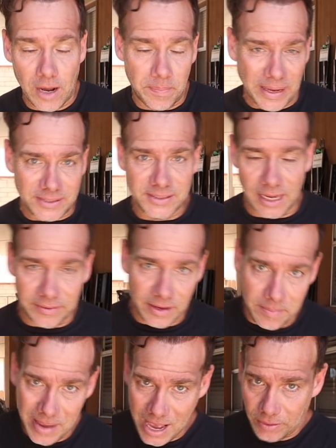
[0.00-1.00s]
Now, based on the
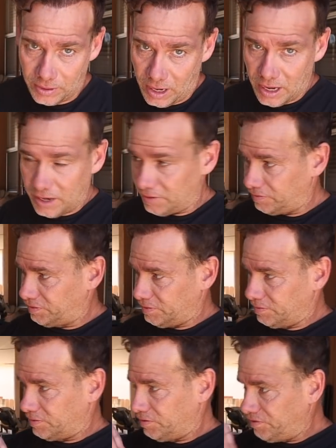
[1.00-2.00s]
amount of
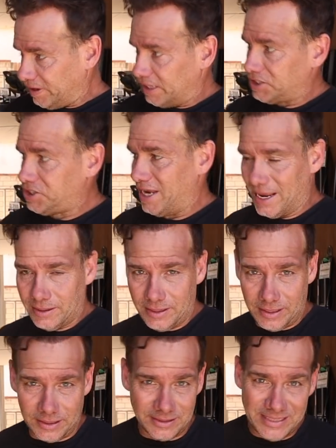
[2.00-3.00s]
finish
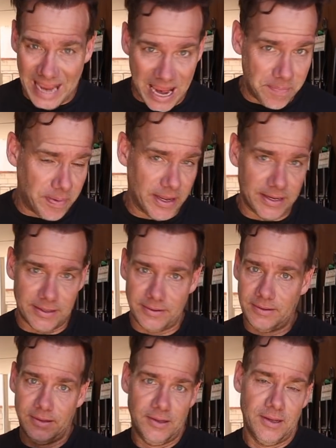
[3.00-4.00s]
sanding,
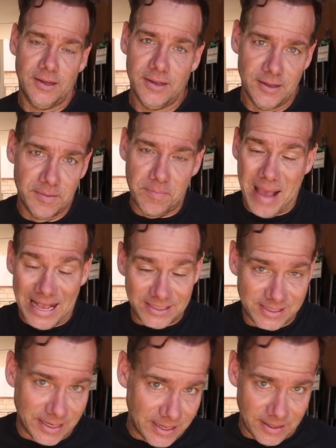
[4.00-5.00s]
taping,
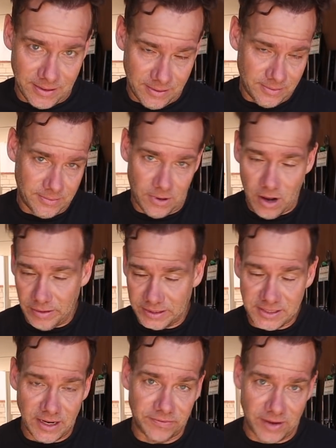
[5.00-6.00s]
masking, all the
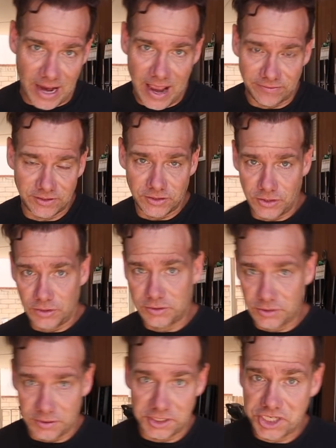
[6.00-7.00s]
stuff that I have to do
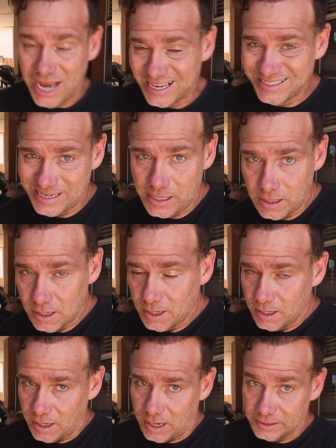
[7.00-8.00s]
to the chassis,
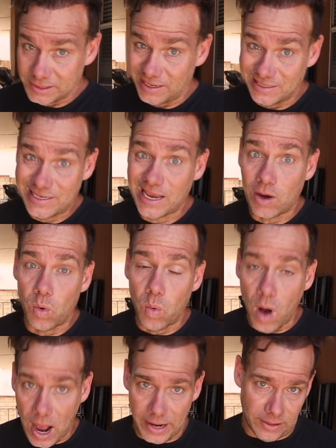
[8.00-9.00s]
it's gonna take a
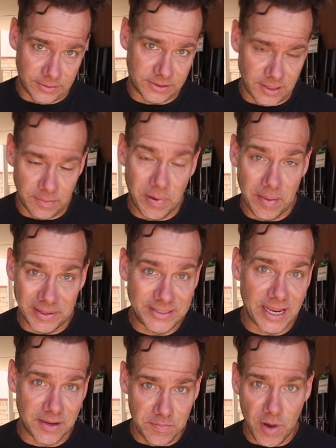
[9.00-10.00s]
while. It's gonna probably
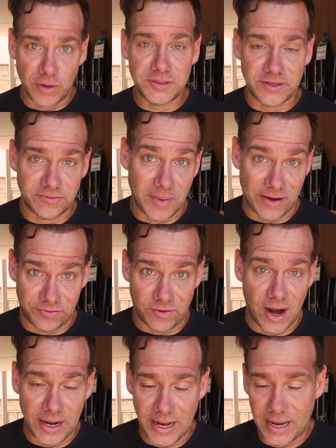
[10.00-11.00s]
take most of my
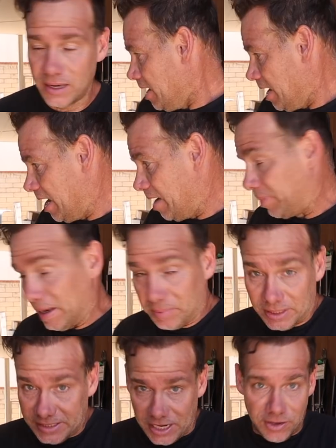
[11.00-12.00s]
Friday, but I'm
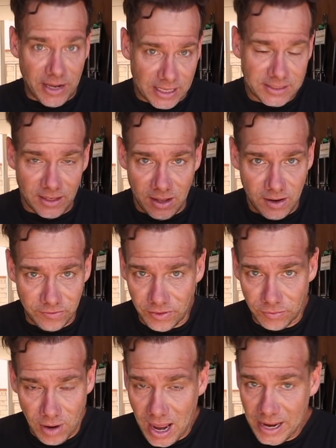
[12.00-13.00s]
gonna take you guys along for
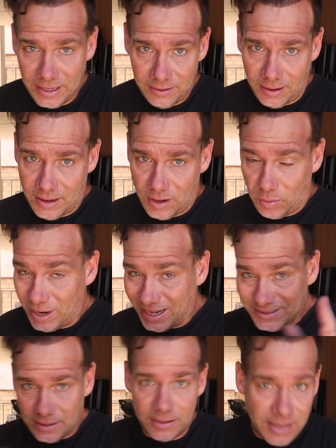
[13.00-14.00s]
the ride. We're
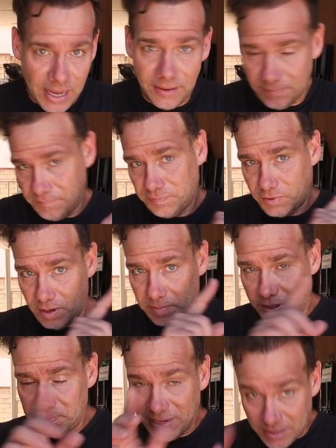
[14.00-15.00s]
not done yet. I'm
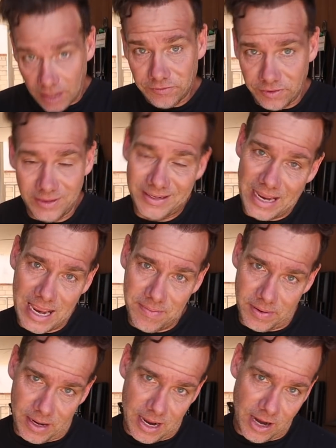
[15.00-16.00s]
gonna be done for the day,
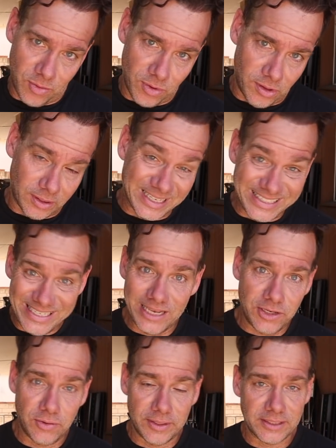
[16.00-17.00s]
but I will
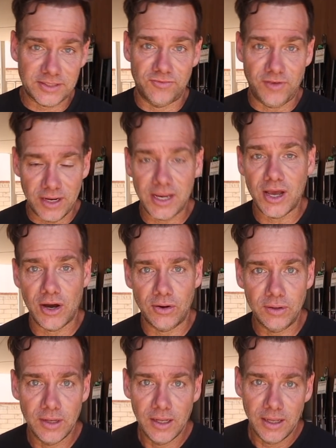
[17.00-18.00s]
continue this
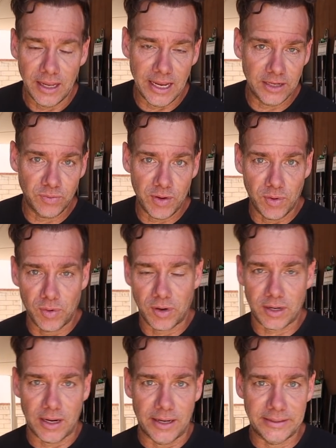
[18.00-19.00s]
video and we will
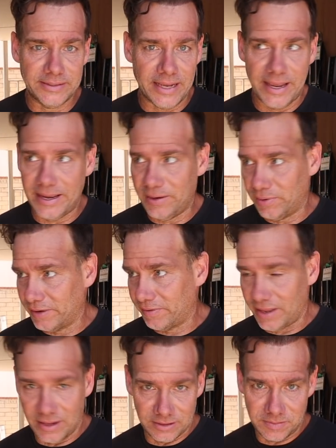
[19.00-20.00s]
work on day, whatever
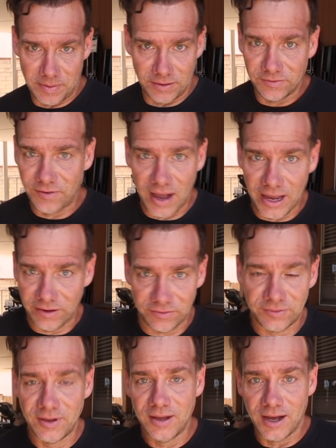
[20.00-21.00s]
the hell it's been,
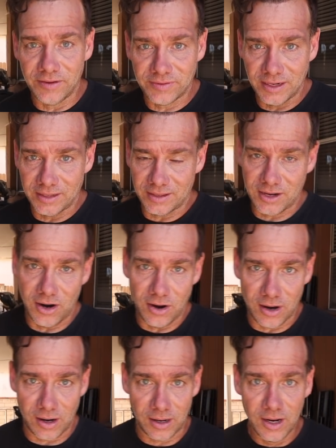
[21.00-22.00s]
5 of getting the
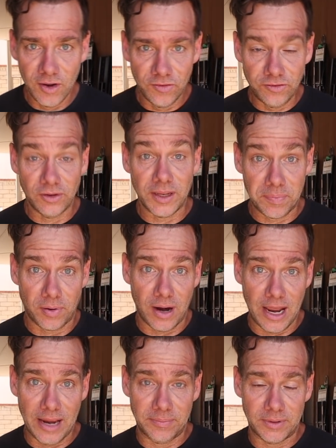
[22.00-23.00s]
car fully
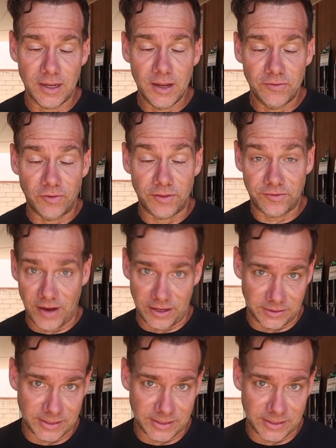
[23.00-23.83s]
primed for the final